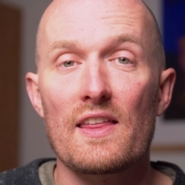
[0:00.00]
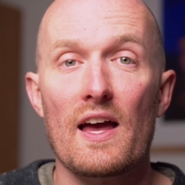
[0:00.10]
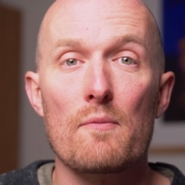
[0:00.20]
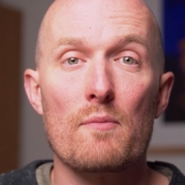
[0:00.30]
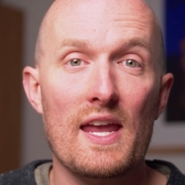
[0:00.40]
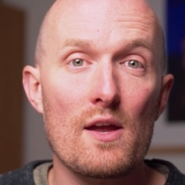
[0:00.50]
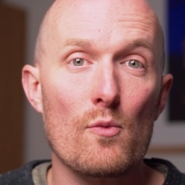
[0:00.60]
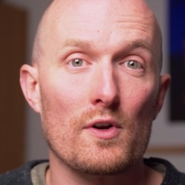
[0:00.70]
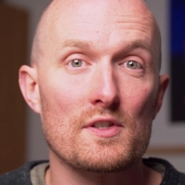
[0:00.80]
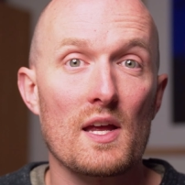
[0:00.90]
that
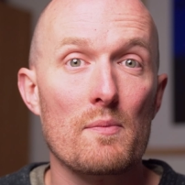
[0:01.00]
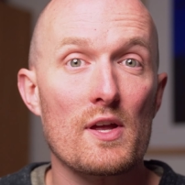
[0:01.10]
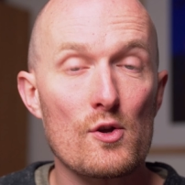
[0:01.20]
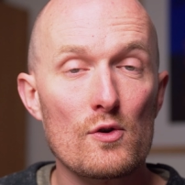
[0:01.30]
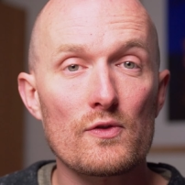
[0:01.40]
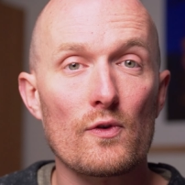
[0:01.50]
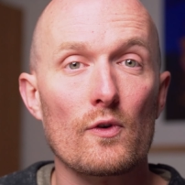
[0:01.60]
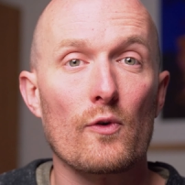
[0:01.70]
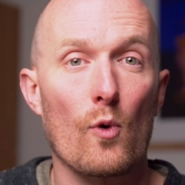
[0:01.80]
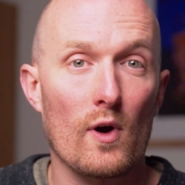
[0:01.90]
keywords can be useful
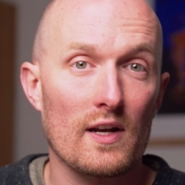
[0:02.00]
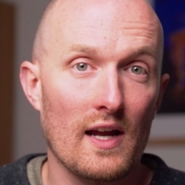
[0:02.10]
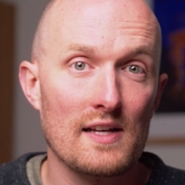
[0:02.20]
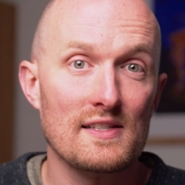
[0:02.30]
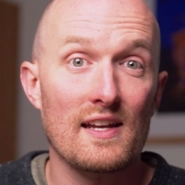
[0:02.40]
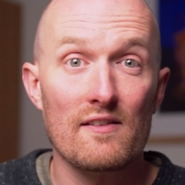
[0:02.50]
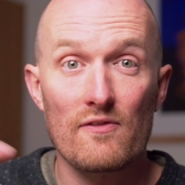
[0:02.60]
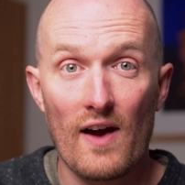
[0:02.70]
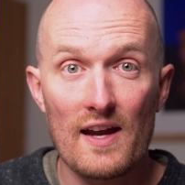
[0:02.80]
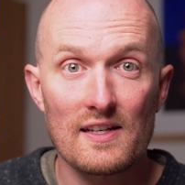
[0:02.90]
for organizing and
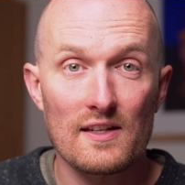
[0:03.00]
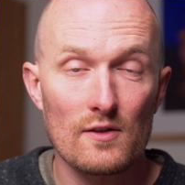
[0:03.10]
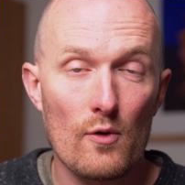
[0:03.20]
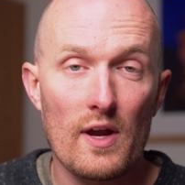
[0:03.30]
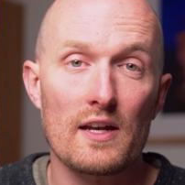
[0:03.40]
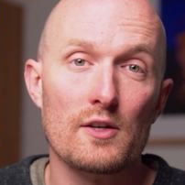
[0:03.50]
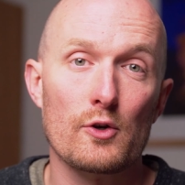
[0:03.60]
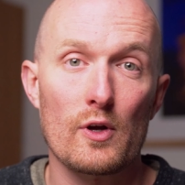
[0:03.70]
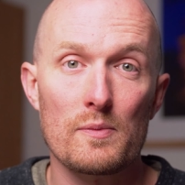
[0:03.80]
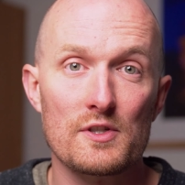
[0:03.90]
finding, locating
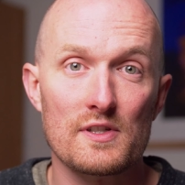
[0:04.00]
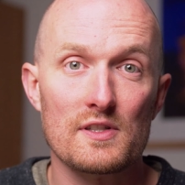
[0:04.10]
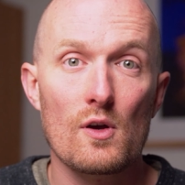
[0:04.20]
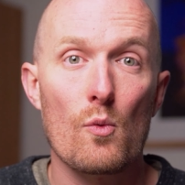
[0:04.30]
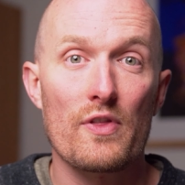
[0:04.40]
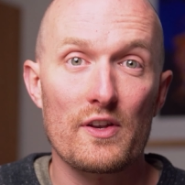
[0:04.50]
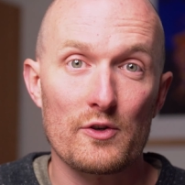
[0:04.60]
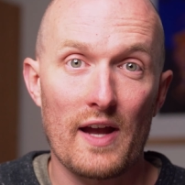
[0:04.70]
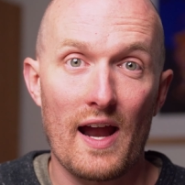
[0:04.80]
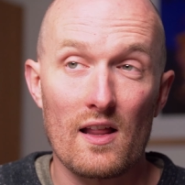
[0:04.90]
your images within your
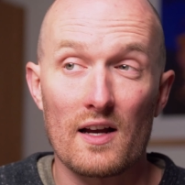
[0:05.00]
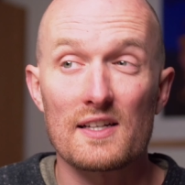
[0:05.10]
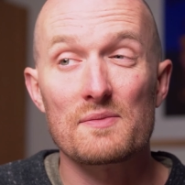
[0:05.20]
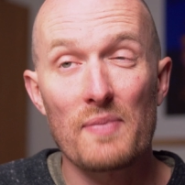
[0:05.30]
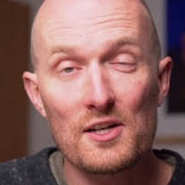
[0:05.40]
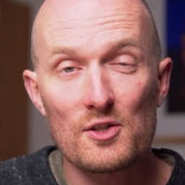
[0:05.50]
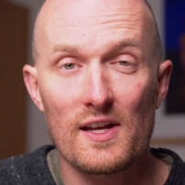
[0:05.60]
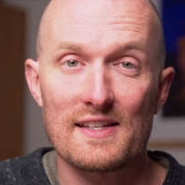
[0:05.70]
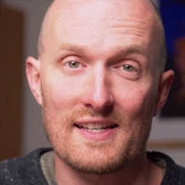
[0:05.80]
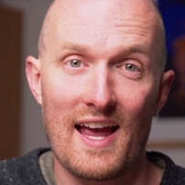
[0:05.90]
catalog, especially
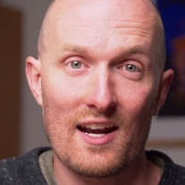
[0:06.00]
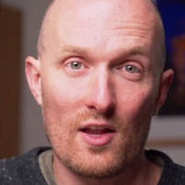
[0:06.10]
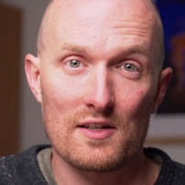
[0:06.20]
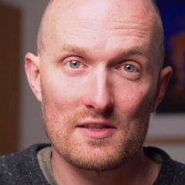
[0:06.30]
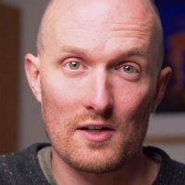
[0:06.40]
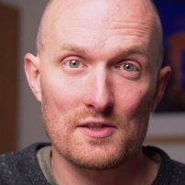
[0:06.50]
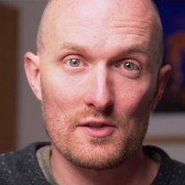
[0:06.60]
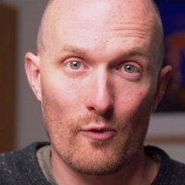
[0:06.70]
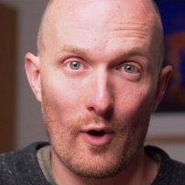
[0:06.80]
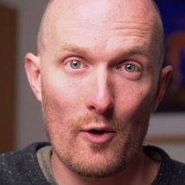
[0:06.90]
as the catalog starts to
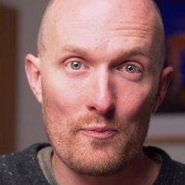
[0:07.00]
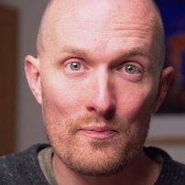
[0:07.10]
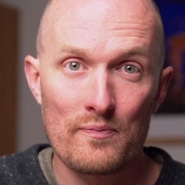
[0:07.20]
grow.